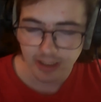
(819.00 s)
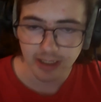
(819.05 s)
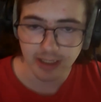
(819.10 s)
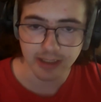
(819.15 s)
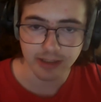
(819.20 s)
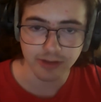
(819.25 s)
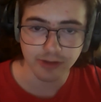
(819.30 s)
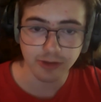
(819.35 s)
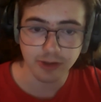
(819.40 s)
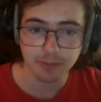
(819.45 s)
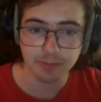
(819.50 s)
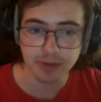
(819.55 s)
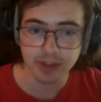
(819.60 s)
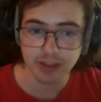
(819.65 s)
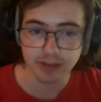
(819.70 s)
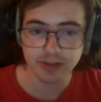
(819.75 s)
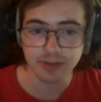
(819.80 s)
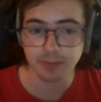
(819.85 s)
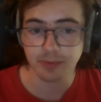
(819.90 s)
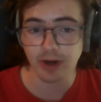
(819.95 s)
and you could be
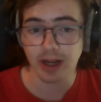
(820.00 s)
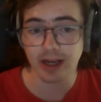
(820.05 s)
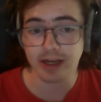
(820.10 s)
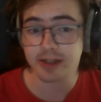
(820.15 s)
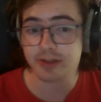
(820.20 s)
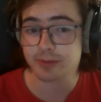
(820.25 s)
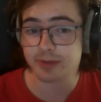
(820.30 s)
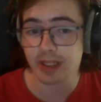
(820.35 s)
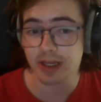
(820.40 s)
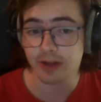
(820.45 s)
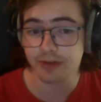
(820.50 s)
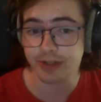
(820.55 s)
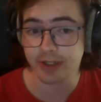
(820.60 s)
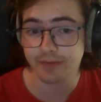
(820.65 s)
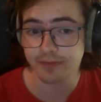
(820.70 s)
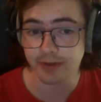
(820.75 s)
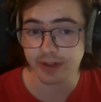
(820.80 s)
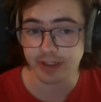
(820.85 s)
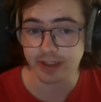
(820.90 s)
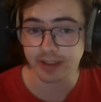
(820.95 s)
surprised with how
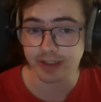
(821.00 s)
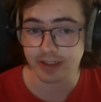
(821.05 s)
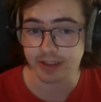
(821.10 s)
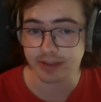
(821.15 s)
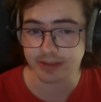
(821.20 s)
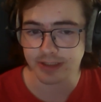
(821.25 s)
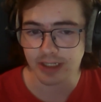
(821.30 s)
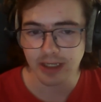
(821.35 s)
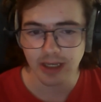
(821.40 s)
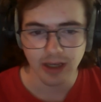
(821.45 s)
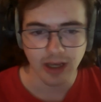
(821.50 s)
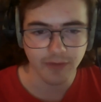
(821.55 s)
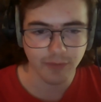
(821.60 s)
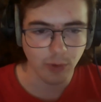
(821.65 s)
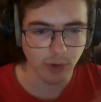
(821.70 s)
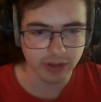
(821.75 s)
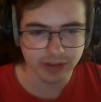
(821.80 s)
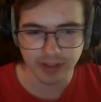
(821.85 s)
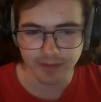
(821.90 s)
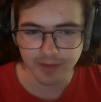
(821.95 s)
different it is. Of
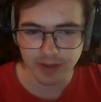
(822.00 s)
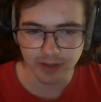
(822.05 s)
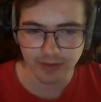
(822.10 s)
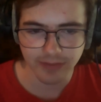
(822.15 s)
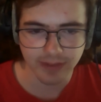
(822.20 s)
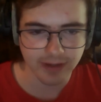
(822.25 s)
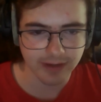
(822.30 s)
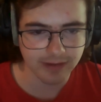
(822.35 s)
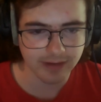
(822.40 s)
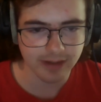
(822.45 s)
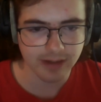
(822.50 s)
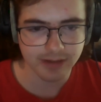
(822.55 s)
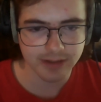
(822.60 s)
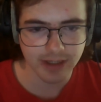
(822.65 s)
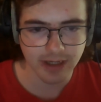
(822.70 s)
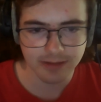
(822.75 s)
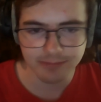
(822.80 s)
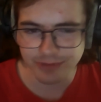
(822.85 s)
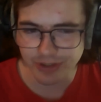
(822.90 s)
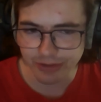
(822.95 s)
course, if you don't think you need to
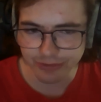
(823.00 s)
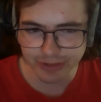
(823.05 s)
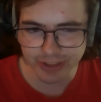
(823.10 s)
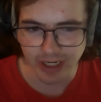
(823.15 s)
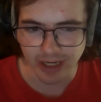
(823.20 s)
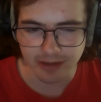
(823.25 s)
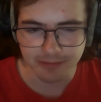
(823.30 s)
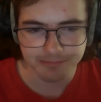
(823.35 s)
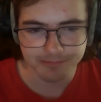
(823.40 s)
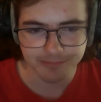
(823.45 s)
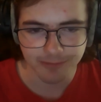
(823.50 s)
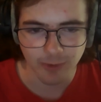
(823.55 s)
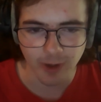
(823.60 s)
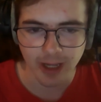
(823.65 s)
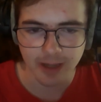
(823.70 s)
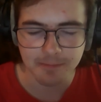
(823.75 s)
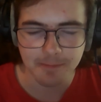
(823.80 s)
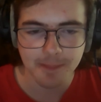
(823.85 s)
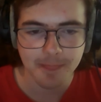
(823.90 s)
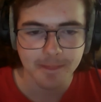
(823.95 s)
check, don't check,
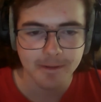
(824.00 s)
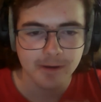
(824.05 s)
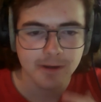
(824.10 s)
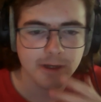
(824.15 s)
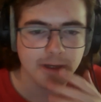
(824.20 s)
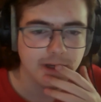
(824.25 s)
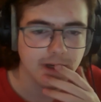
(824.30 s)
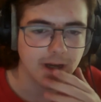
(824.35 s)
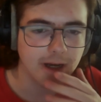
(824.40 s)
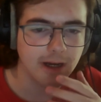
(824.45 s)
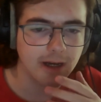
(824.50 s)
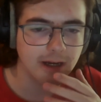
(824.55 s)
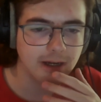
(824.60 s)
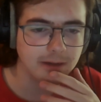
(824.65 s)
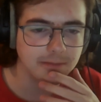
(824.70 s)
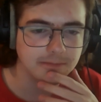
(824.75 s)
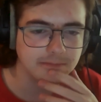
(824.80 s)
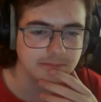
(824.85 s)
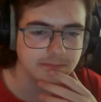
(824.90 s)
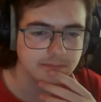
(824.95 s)
right?
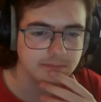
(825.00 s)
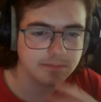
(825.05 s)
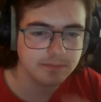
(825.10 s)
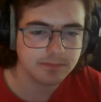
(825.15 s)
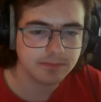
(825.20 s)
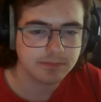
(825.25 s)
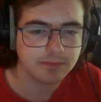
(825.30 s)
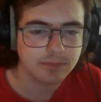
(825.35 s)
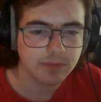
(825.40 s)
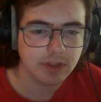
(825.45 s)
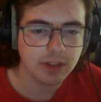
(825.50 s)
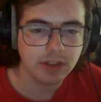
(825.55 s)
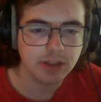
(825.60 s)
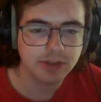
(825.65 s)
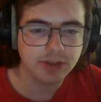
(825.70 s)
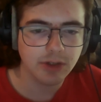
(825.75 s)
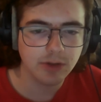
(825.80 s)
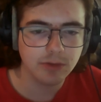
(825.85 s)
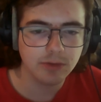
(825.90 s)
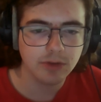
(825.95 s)
Um,
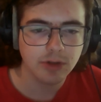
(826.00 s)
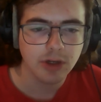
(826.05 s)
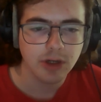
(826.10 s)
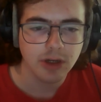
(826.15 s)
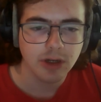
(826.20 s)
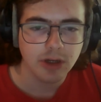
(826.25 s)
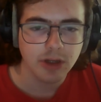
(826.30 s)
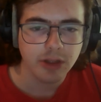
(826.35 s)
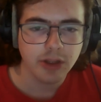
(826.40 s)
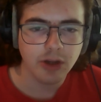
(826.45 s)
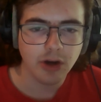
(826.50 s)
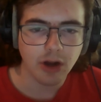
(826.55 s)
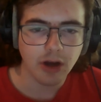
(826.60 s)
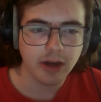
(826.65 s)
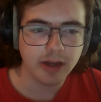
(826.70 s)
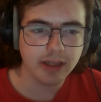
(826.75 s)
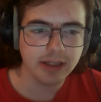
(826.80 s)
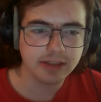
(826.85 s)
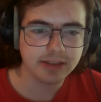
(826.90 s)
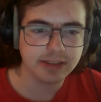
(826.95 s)
so your
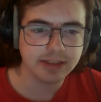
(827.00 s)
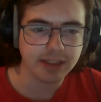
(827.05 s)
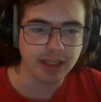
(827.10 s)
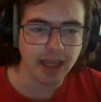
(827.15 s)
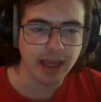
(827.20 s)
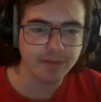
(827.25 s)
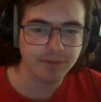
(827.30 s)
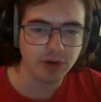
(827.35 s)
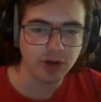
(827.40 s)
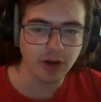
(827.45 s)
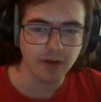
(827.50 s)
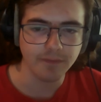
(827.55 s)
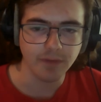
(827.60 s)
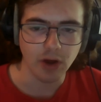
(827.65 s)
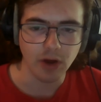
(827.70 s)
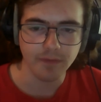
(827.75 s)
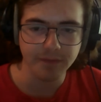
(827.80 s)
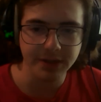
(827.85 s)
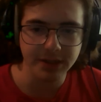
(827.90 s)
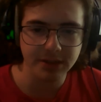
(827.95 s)
audience is ever
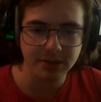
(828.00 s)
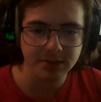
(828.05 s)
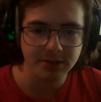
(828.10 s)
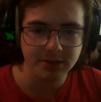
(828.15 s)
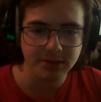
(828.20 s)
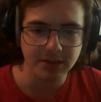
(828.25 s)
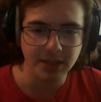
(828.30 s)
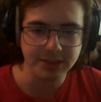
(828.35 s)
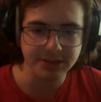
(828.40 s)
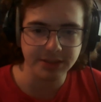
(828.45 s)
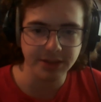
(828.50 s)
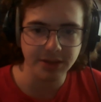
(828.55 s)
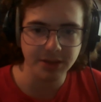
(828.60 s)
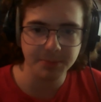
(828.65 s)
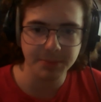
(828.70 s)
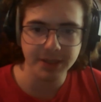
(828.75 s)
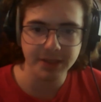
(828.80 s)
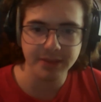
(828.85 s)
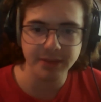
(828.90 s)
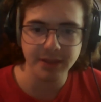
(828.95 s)
evolving. That's another
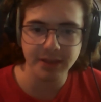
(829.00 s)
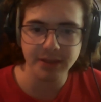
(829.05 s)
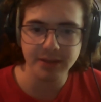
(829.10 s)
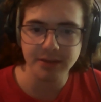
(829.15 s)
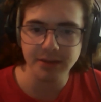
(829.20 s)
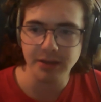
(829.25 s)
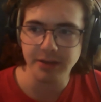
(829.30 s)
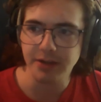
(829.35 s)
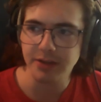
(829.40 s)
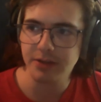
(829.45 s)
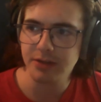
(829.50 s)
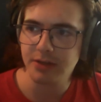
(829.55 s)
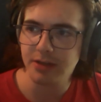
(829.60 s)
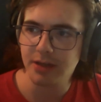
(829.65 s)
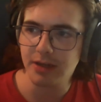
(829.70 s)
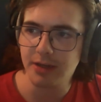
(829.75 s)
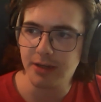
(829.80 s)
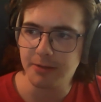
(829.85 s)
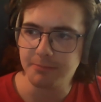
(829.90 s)
big thing. Another